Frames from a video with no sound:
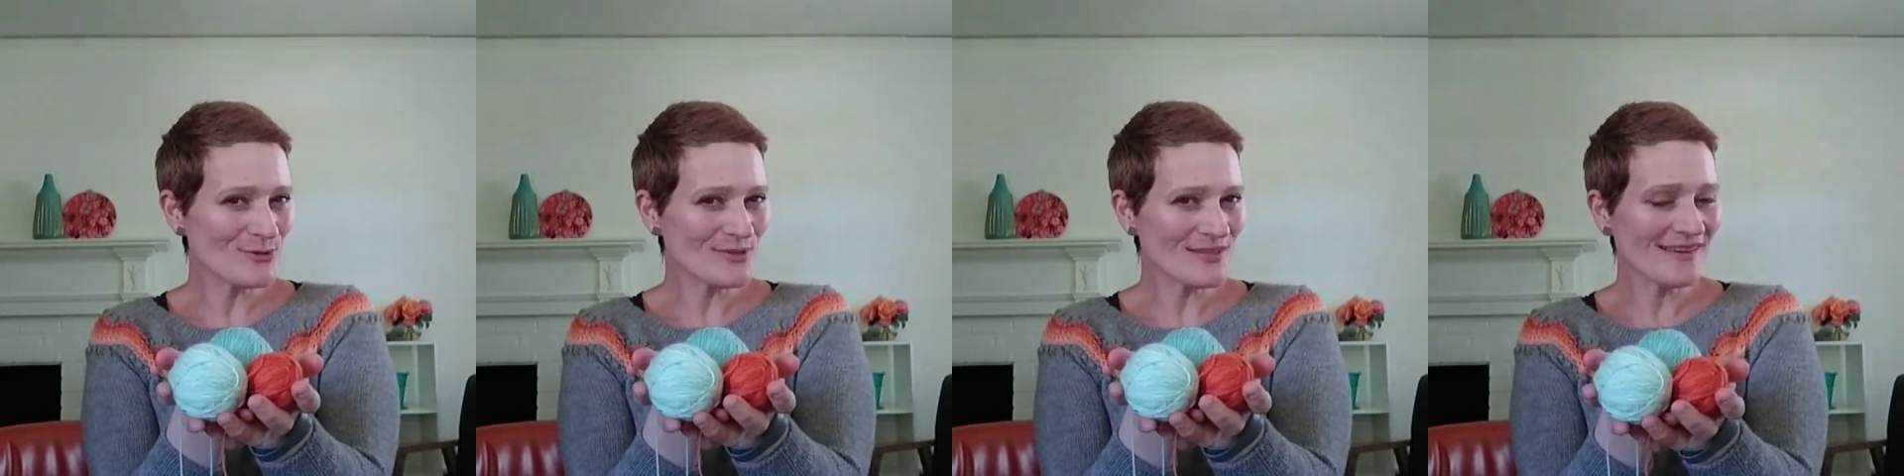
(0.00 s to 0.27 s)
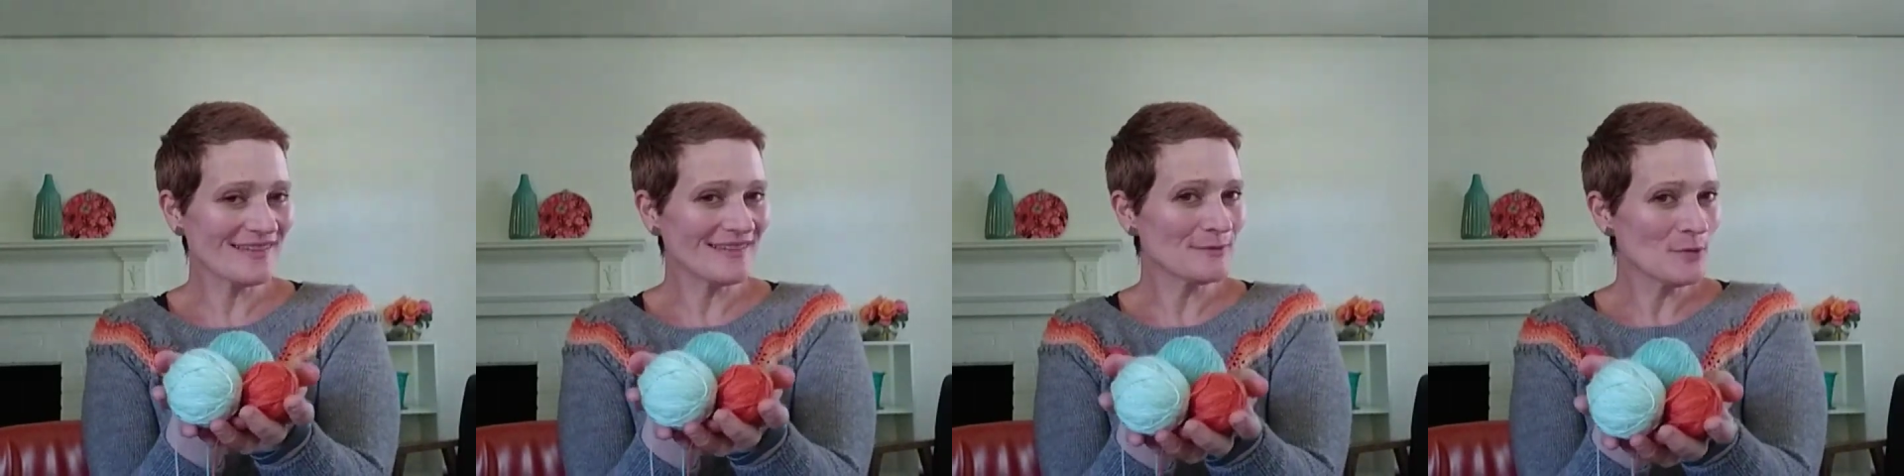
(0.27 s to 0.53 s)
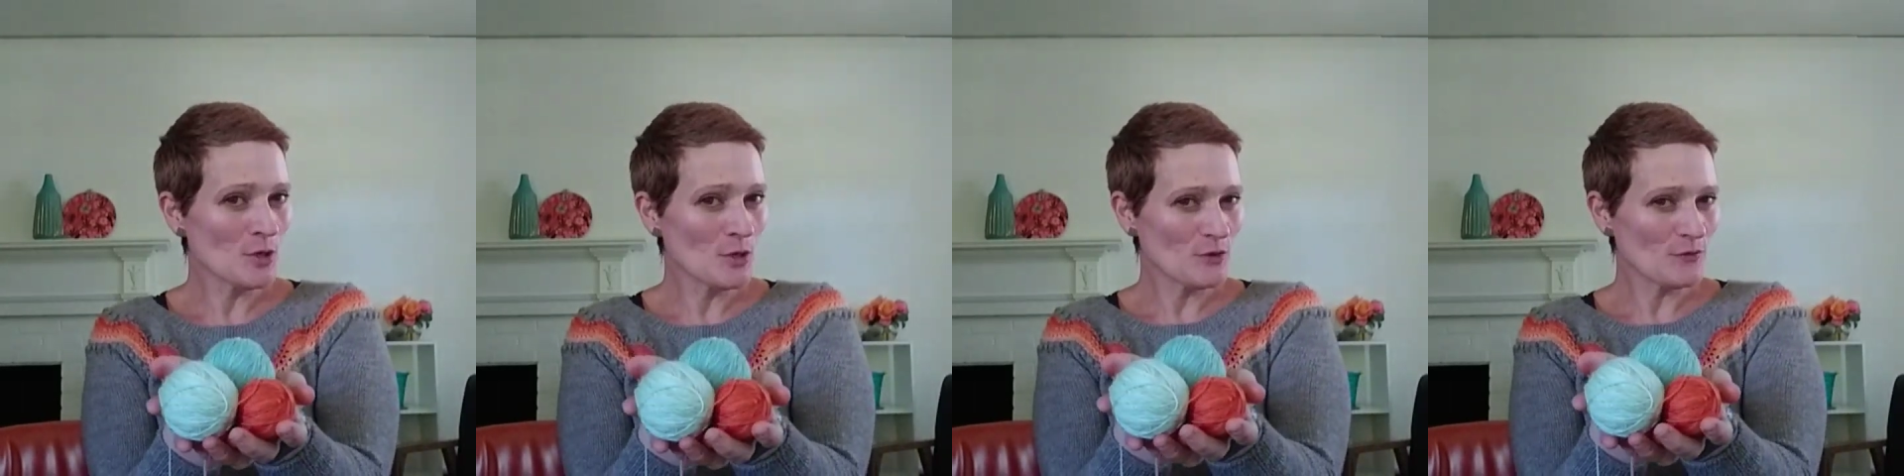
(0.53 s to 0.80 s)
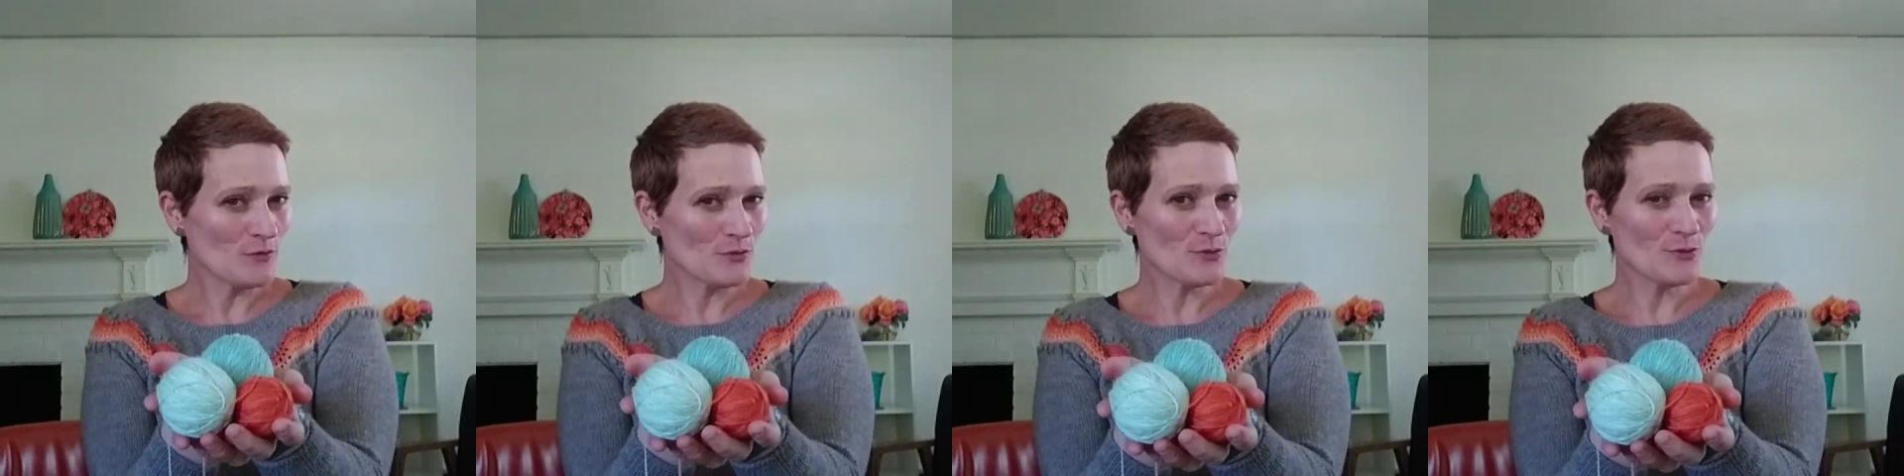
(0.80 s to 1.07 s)
Those
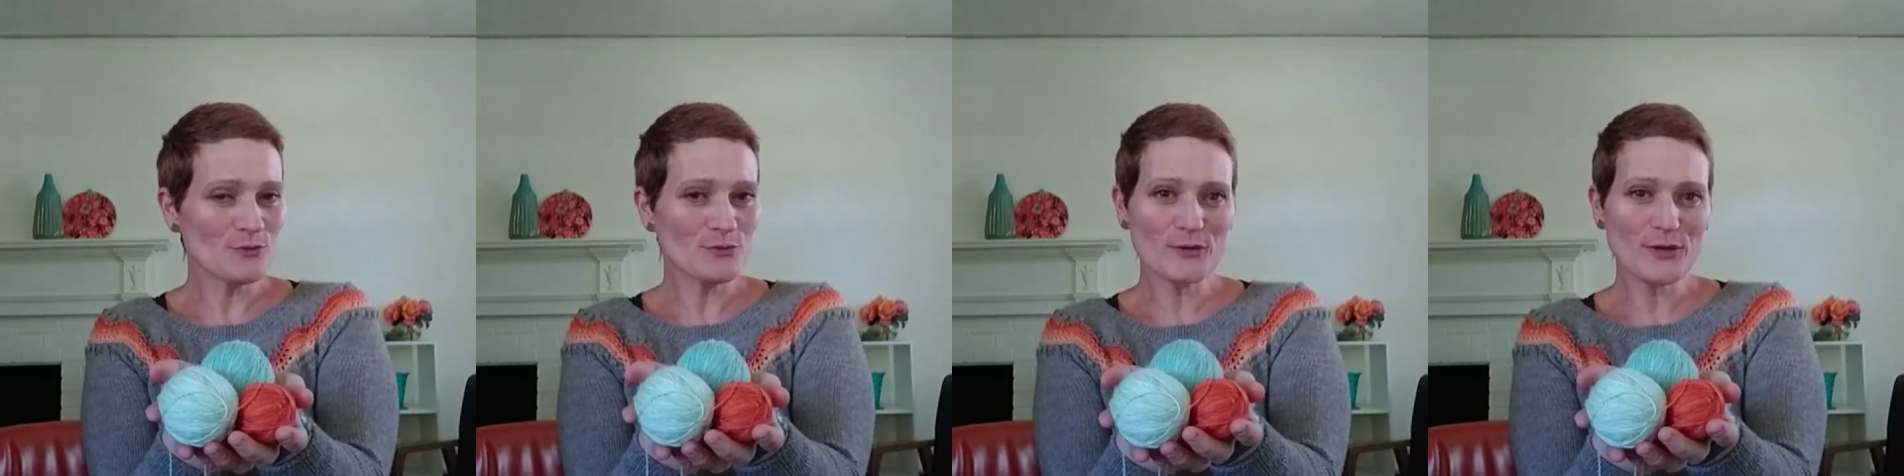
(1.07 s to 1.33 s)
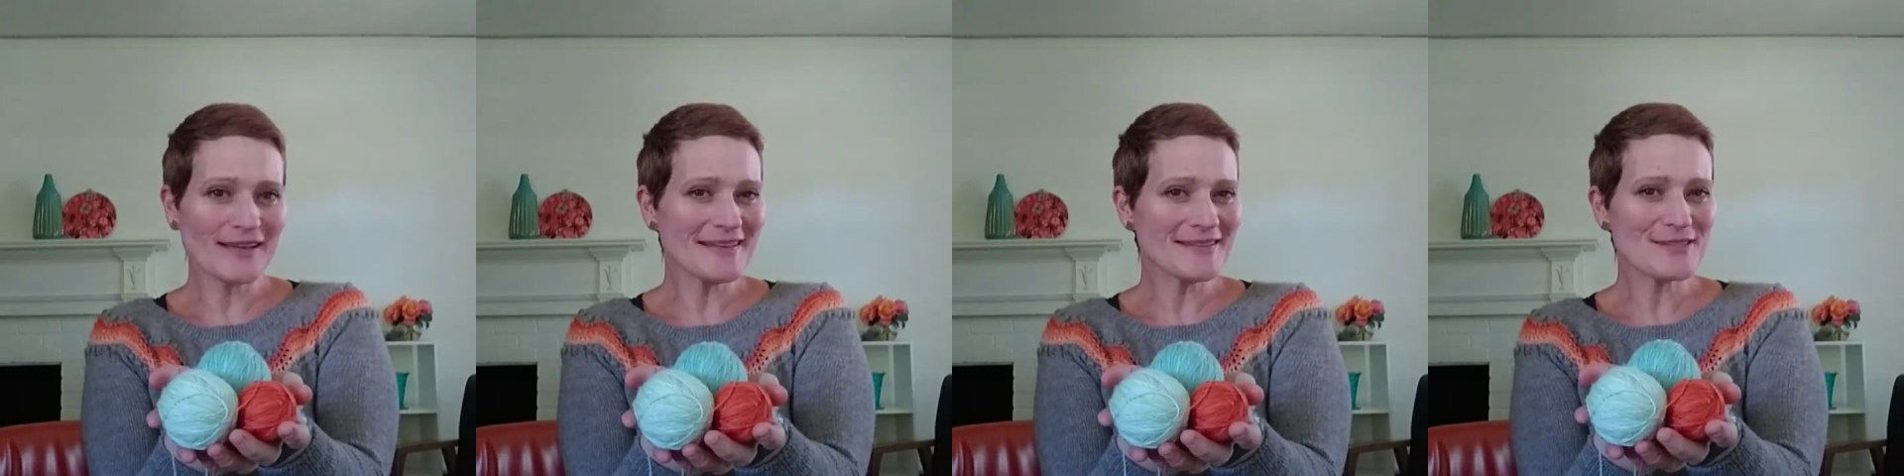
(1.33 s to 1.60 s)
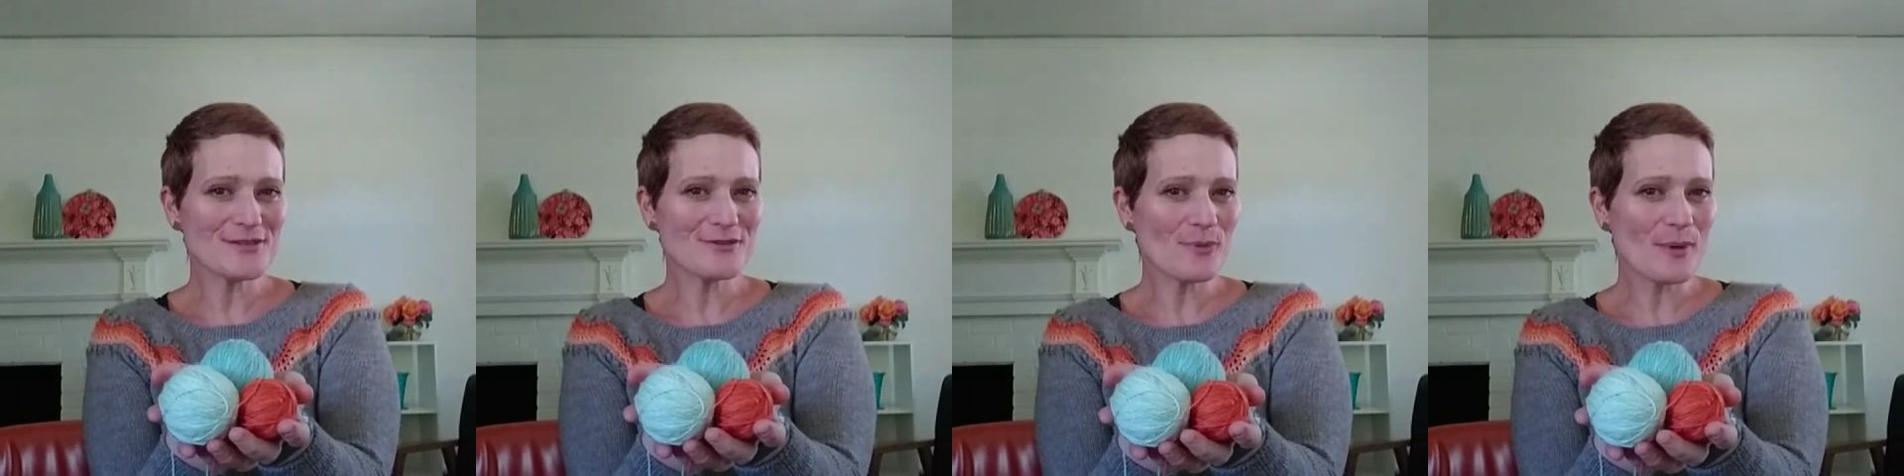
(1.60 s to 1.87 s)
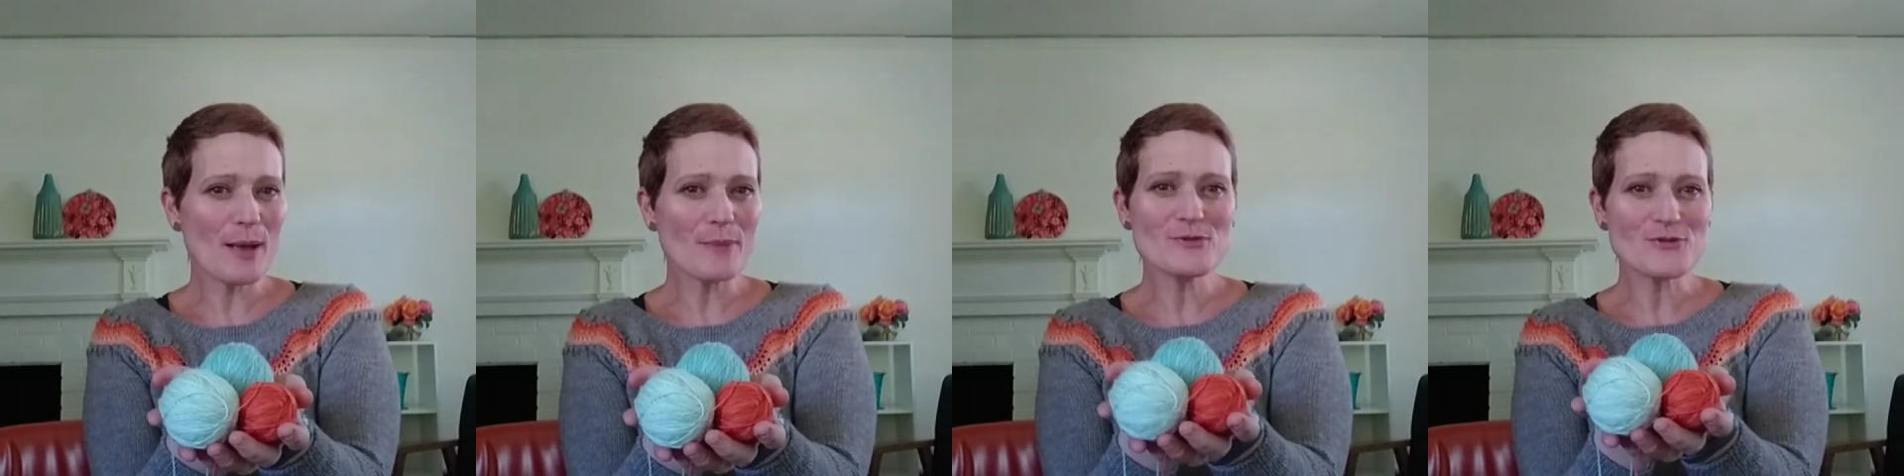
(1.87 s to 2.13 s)
are, if you look at
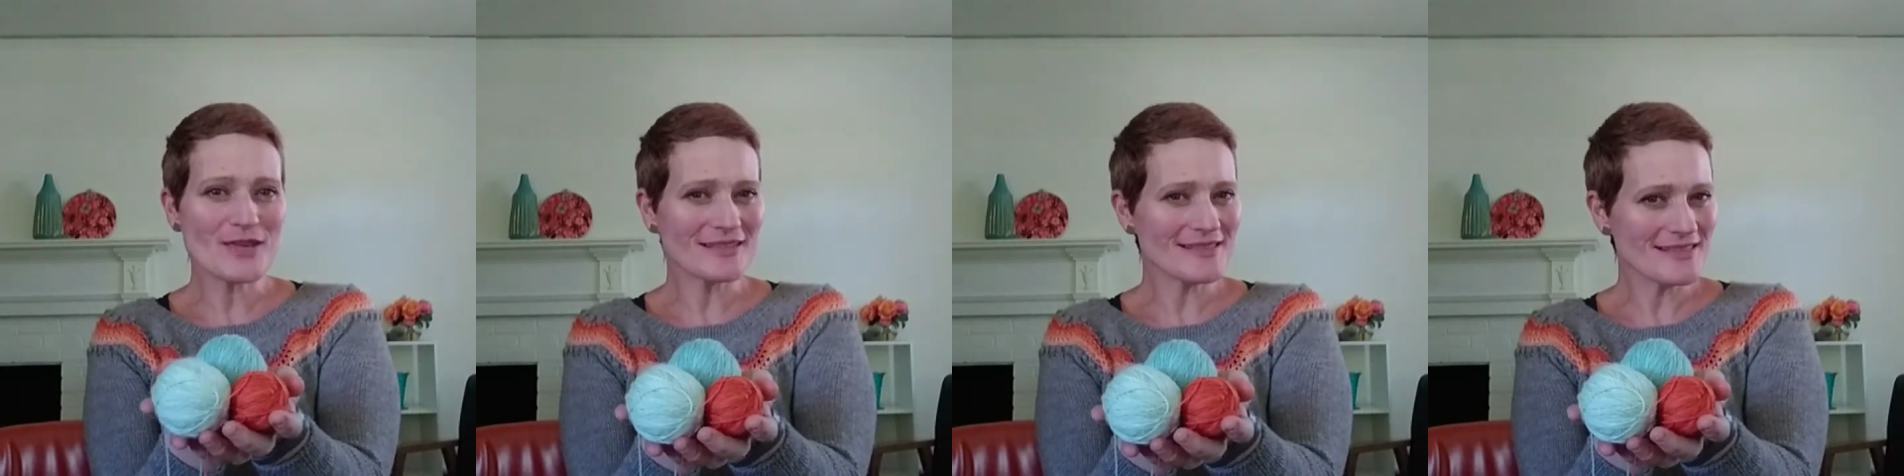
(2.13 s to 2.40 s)
Instagram,